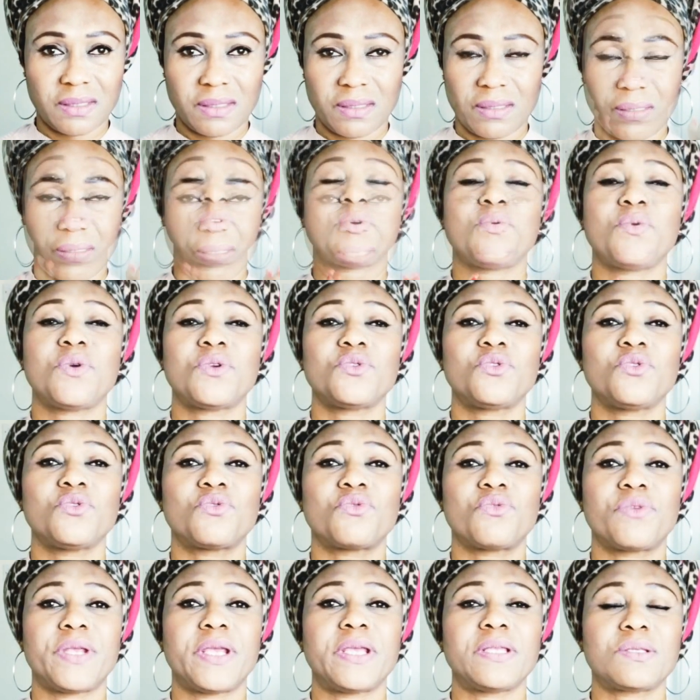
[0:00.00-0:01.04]
I do not want to
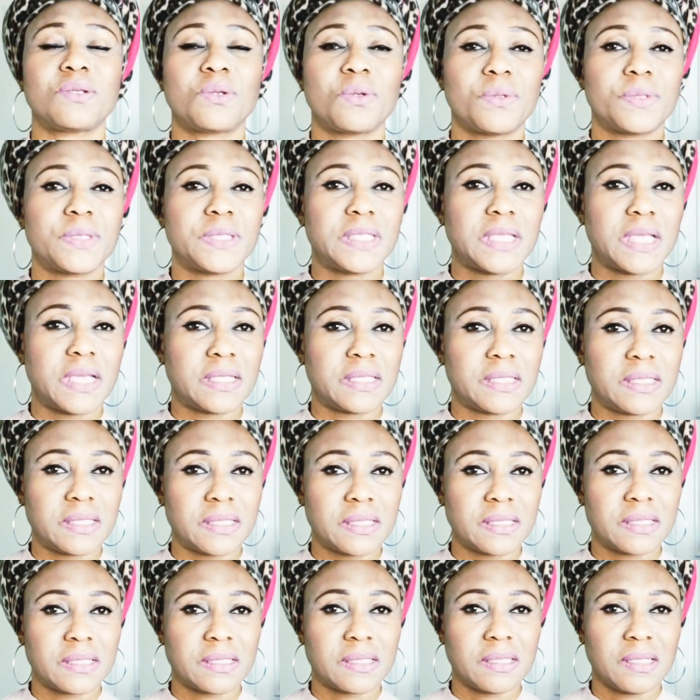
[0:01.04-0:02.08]
create
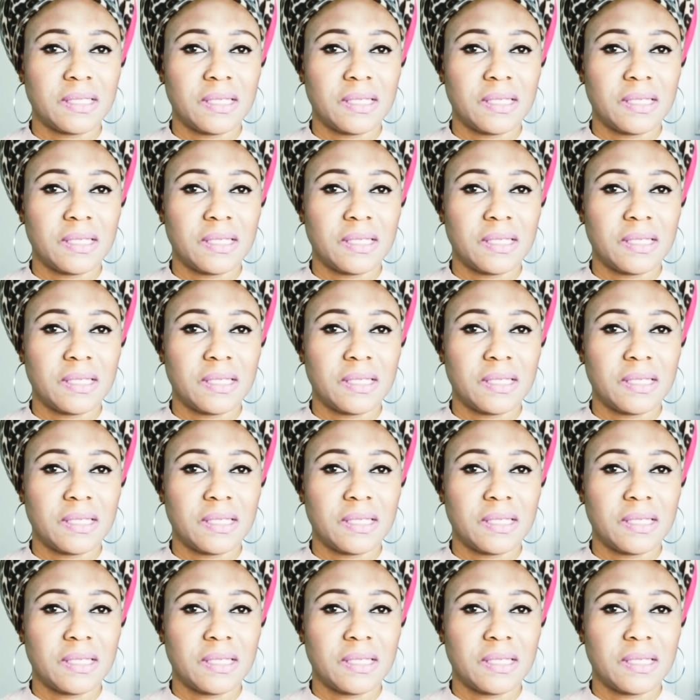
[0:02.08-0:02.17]
content